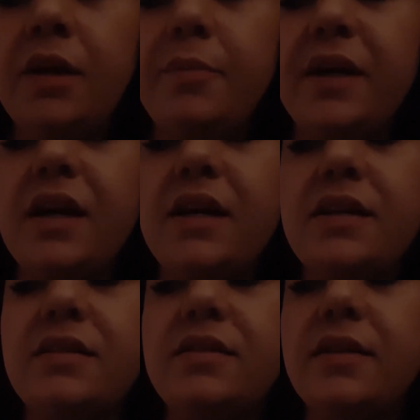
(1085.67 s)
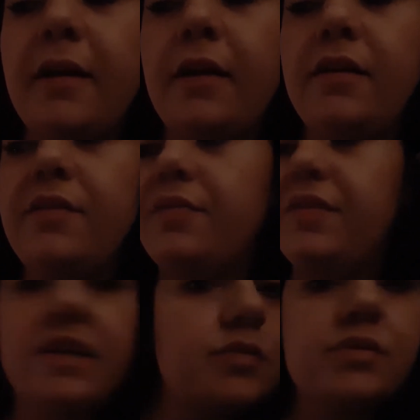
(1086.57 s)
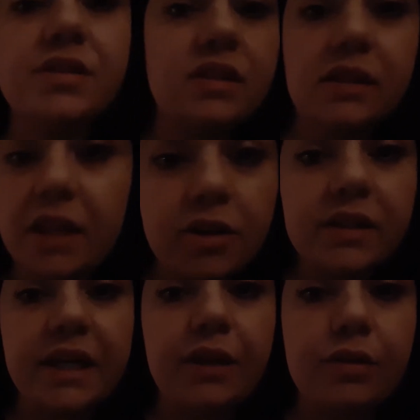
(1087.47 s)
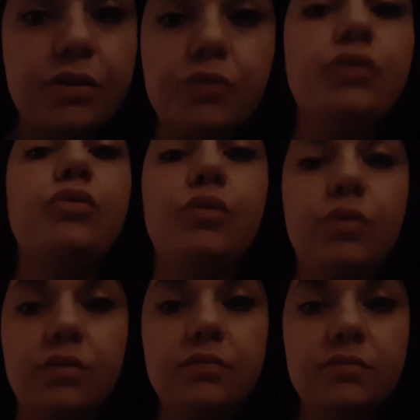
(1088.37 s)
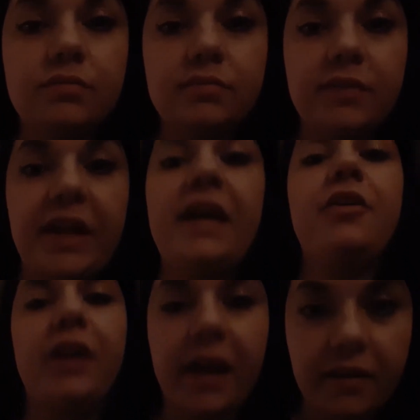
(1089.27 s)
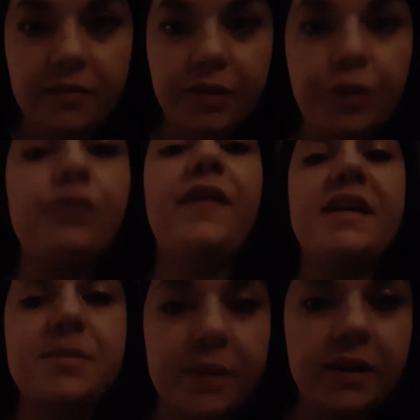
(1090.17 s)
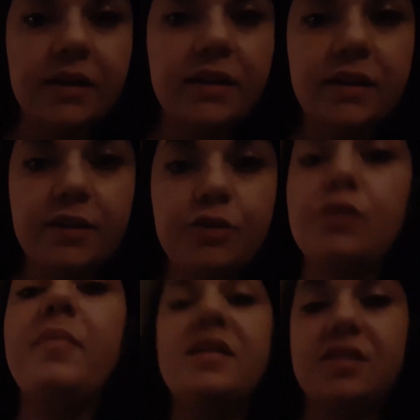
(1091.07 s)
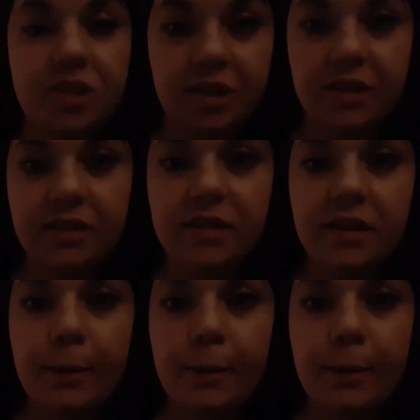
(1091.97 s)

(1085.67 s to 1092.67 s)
because this was literally through the internet, through Facebook, through Messenger.